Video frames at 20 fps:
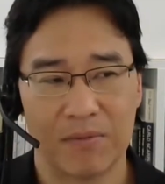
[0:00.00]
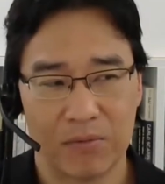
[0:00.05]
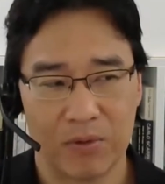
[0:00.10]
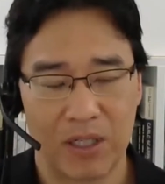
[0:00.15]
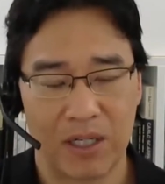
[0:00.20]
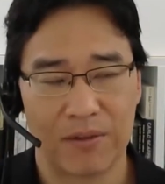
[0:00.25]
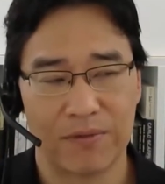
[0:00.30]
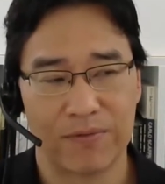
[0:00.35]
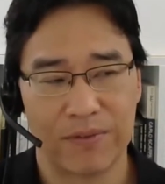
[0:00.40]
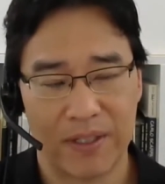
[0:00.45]

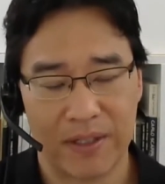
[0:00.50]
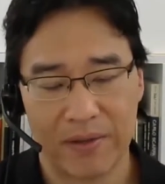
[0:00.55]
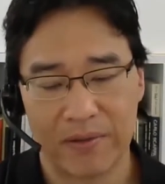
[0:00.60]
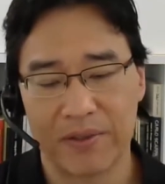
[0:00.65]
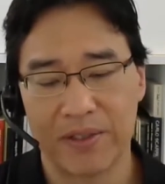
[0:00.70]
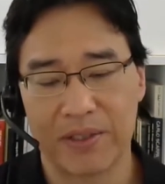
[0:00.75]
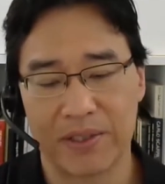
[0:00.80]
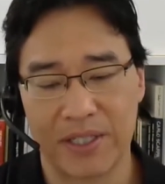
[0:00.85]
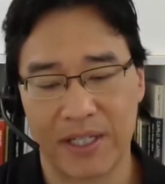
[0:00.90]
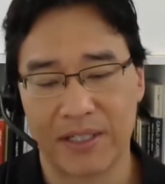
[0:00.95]
what I
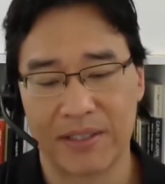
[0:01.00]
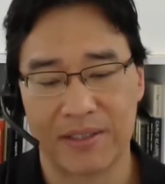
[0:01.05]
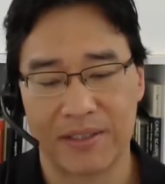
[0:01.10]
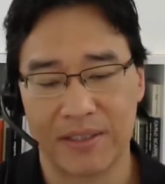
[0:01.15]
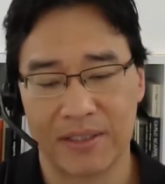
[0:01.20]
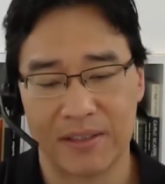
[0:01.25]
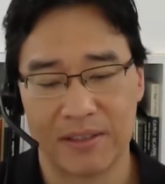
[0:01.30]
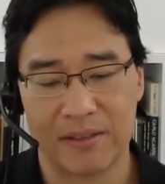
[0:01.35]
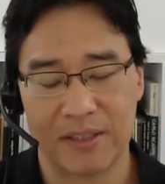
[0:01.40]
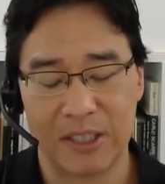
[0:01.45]
found is
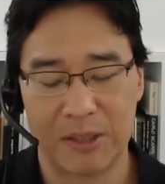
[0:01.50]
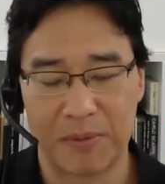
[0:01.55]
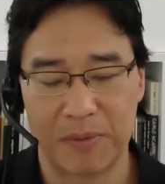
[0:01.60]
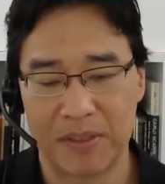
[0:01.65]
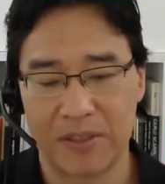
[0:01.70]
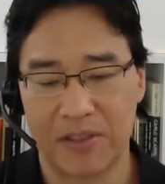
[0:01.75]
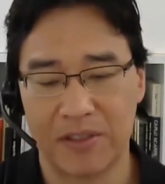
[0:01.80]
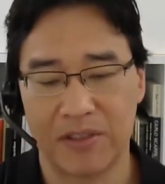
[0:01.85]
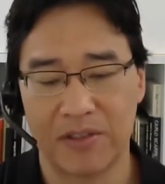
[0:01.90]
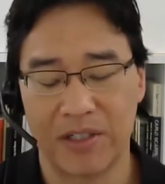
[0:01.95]
that,
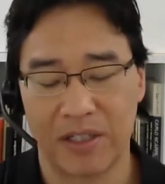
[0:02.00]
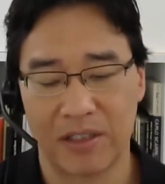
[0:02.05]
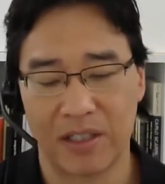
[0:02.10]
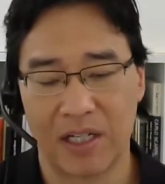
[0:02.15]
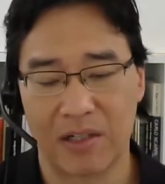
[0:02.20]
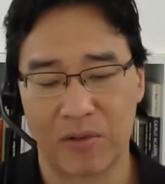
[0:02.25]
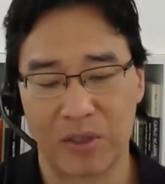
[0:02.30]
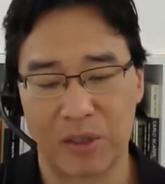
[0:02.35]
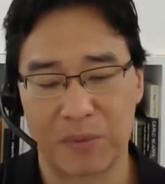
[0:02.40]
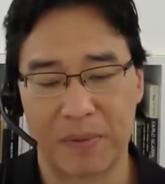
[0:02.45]
especially you get a
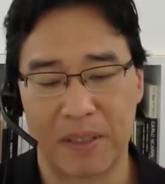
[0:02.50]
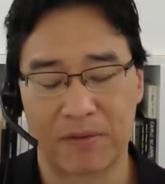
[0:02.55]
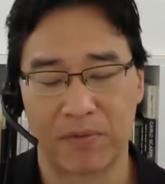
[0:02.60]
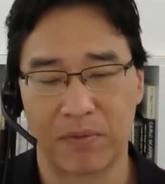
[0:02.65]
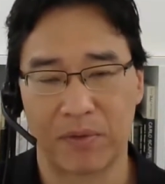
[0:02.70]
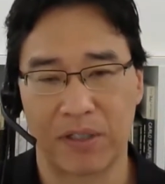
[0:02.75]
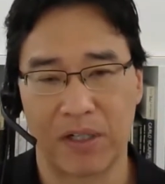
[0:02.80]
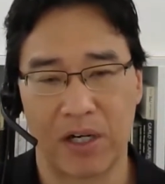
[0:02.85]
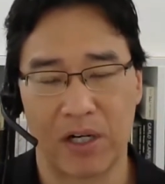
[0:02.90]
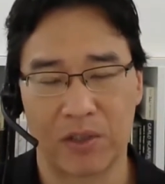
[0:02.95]
lot of
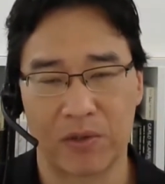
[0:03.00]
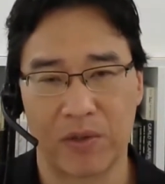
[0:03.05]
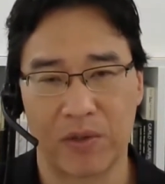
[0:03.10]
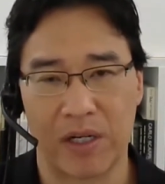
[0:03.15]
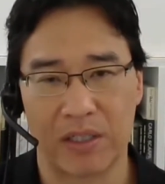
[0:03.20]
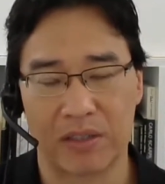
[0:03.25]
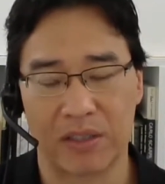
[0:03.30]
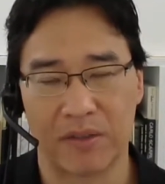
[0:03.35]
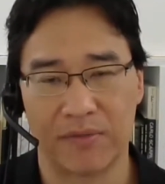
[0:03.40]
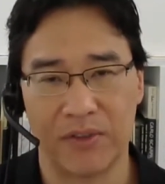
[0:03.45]
respect from the
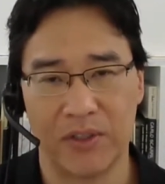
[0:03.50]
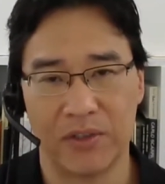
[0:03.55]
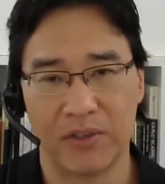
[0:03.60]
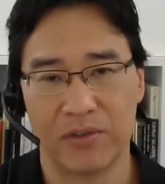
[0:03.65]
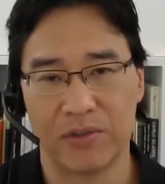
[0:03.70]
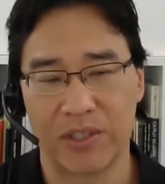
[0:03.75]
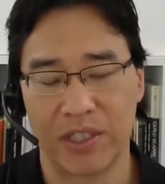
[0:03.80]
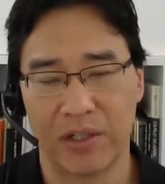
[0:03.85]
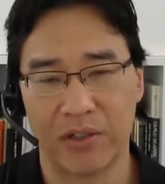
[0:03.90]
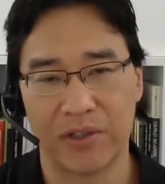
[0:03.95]
contractor. If
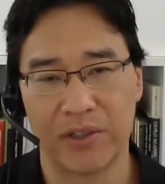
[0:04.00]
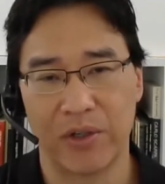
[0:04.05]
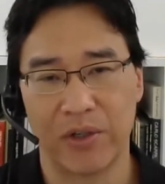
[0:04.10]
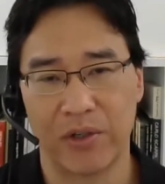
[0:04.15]
you tell